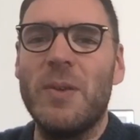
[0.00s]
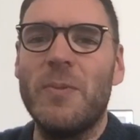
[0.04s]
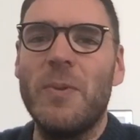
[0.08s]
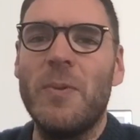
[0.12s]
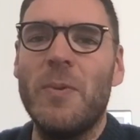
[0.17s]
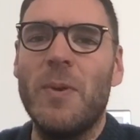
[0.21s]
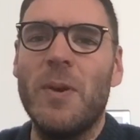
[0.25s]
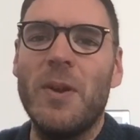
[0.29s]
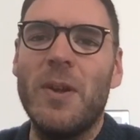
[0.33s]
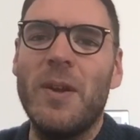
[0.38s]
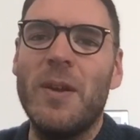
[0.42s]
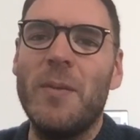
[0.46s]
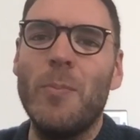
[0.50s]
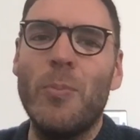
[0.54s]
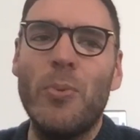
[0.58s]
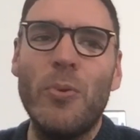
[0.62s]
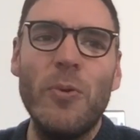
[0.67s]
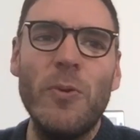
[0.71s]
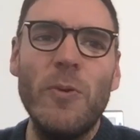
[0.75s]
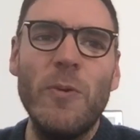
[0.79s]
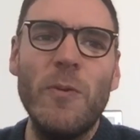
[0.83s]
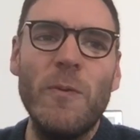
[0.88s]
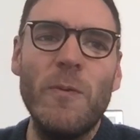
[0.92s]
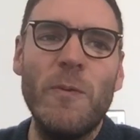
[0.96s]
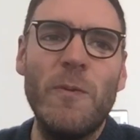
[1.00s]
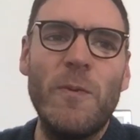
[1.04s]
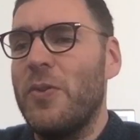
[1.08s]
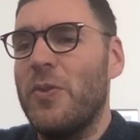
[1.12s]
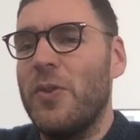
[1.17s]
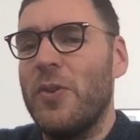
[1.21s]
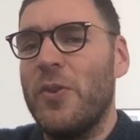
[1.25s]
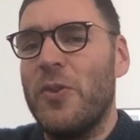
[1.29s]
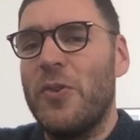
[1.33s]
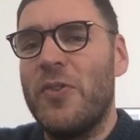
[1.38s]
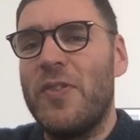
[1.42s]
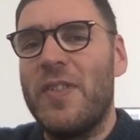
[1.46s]
We want to improve
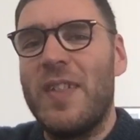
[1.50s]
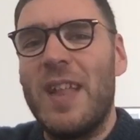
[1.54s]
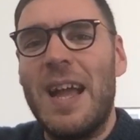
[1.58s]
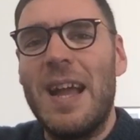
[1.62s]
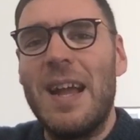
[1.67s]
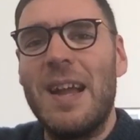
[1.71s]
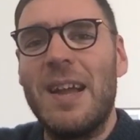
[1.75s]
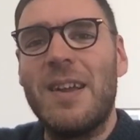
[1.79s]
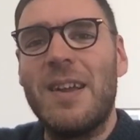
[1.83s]
the stack